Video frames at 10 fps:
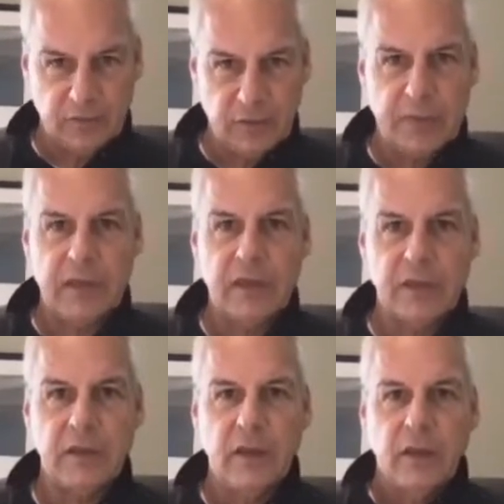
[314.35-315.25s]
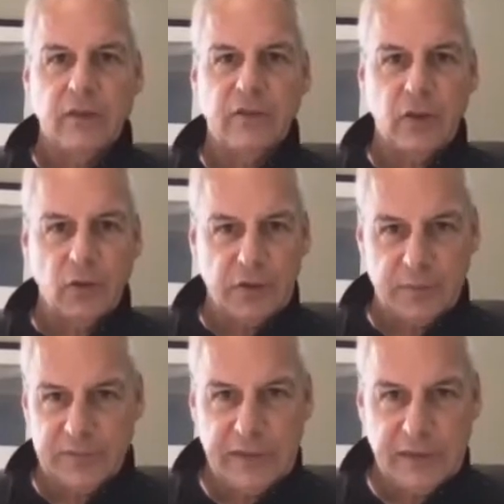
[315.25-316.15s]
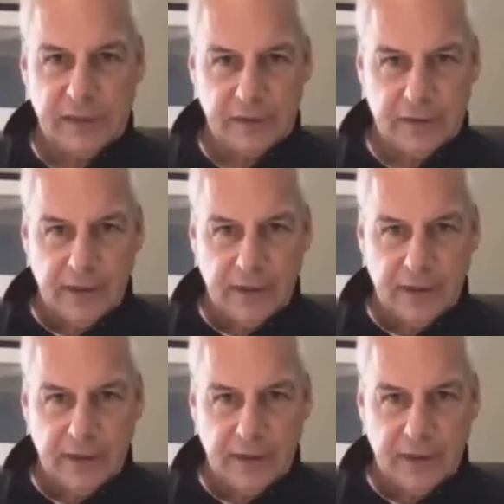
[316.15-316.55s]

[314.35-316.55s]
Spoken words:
to be so depleted